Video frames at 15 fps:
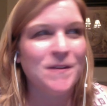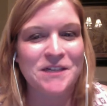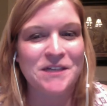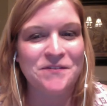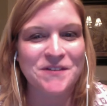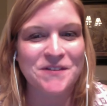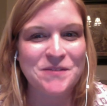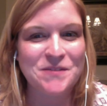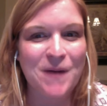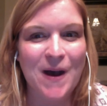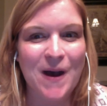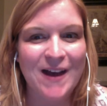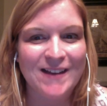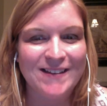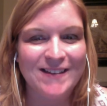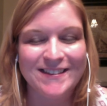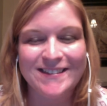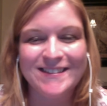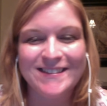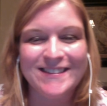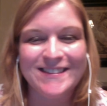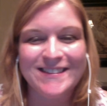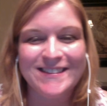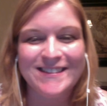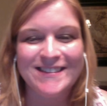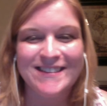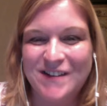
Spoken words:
different spot. So